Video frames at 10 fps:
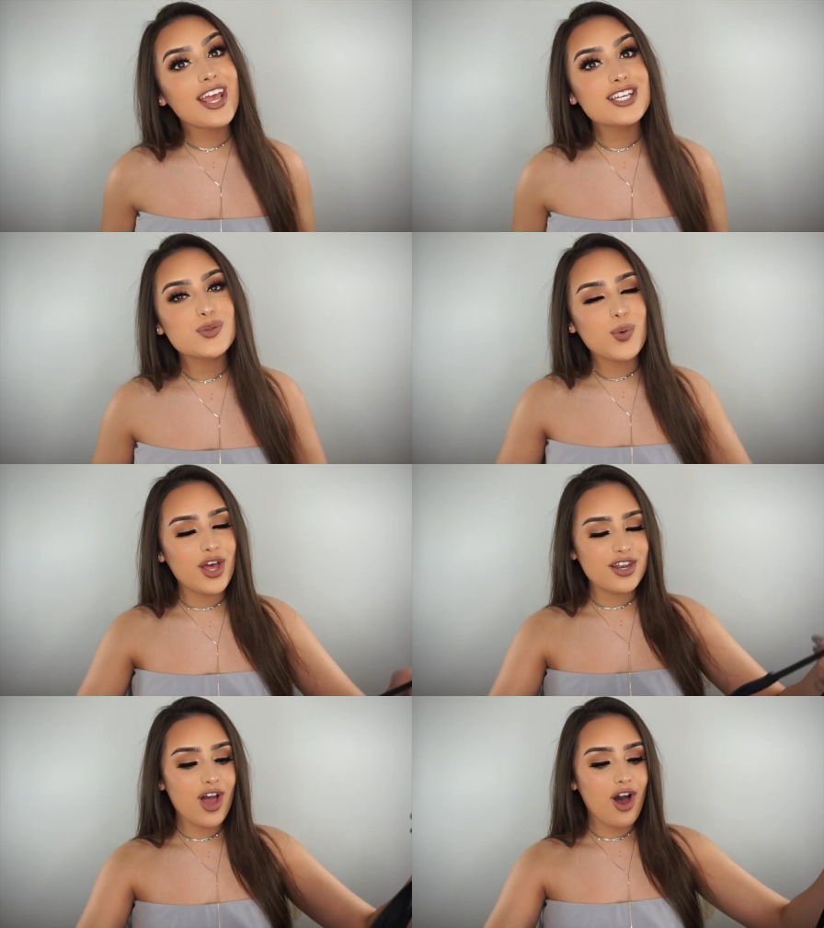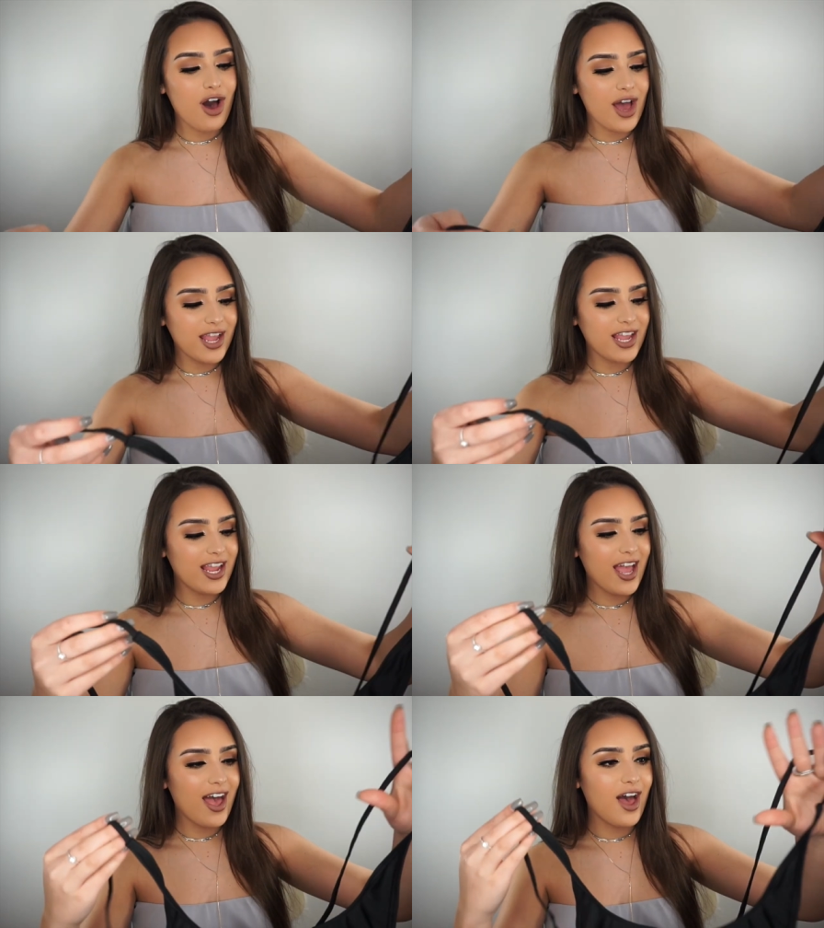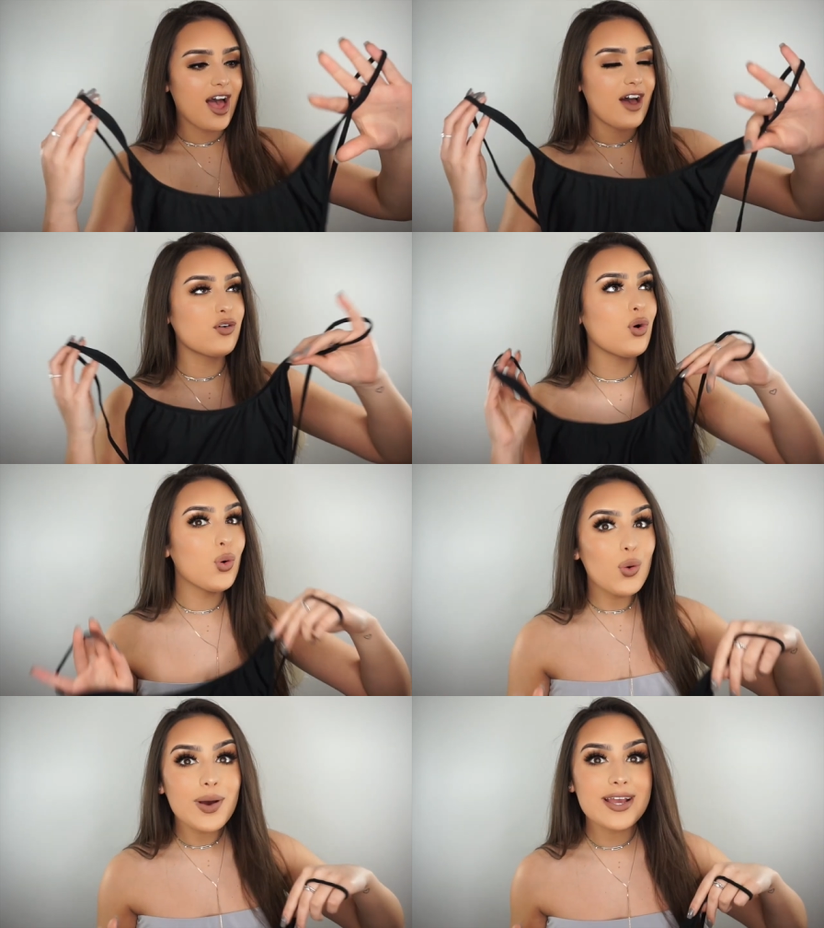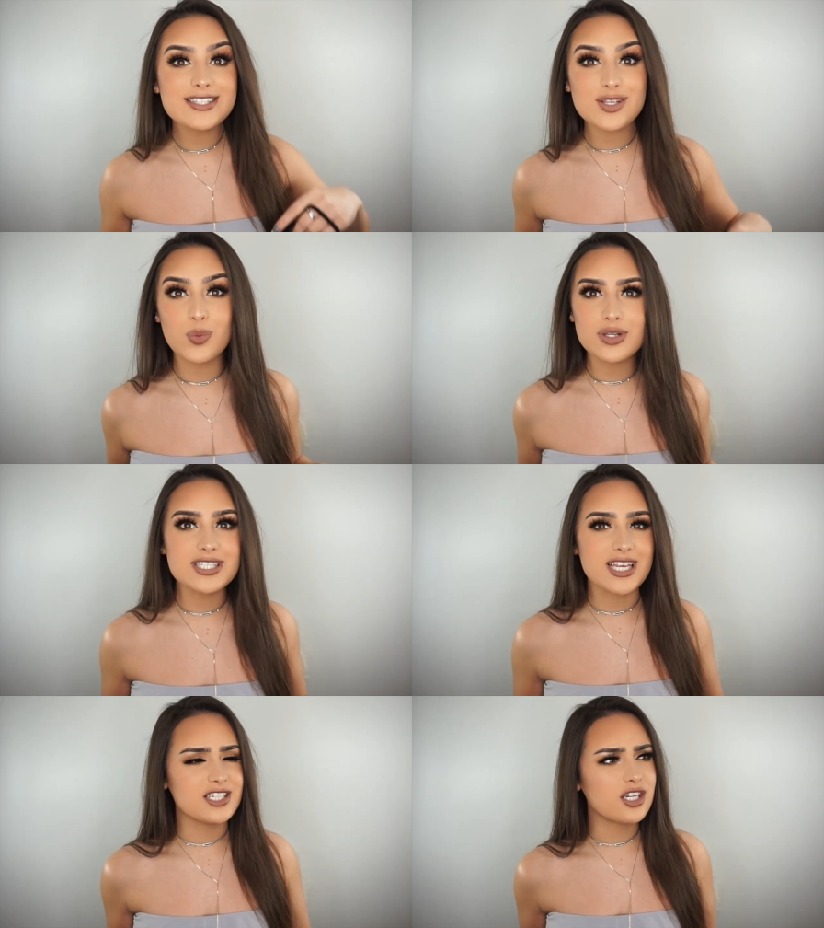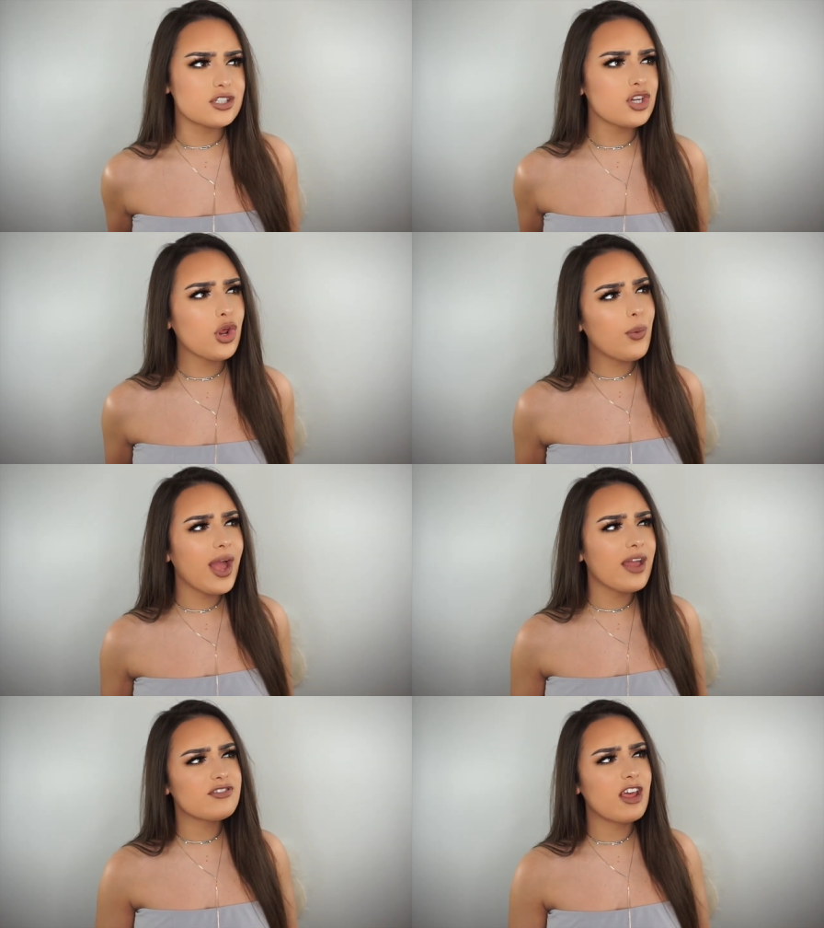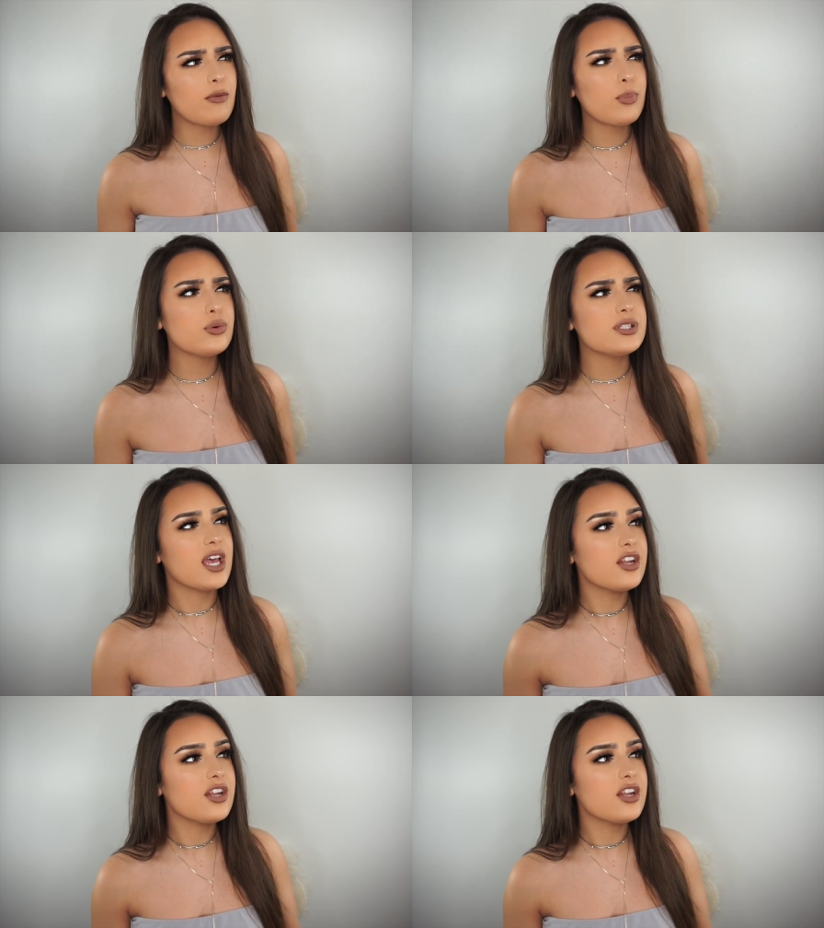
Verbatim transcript: The next one I have always wanted, and I don't know why I've never bought it.